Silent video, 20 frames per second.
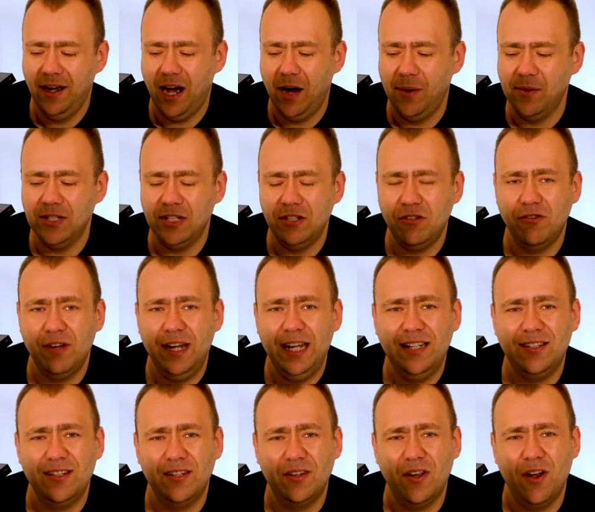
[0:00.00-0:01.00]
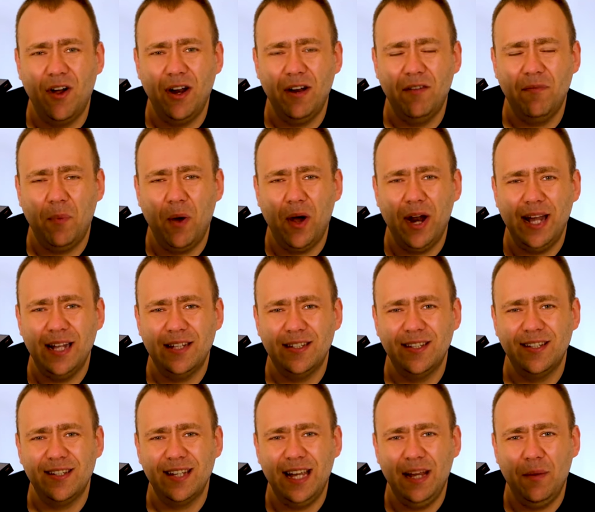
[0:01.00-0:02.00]
I was intrigued kind of by it
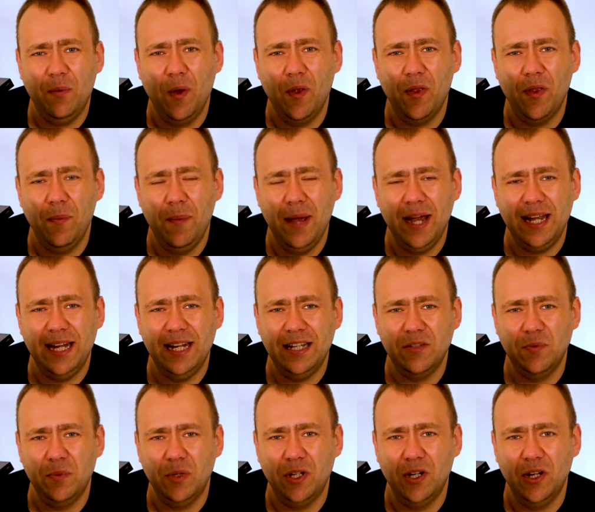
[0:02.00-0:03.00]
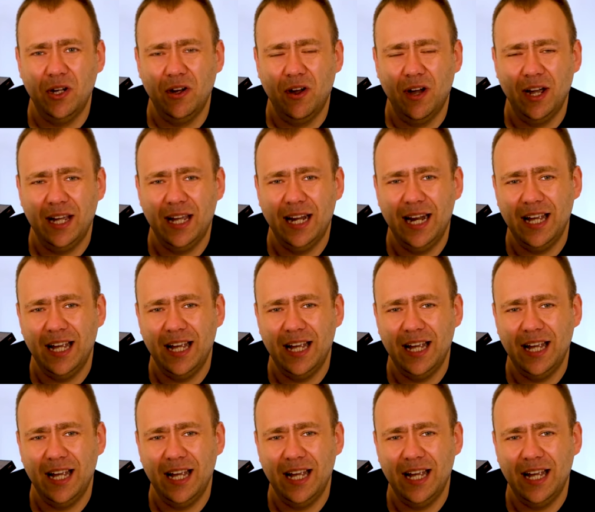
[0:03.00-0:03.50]
to see what the mechanism would look like.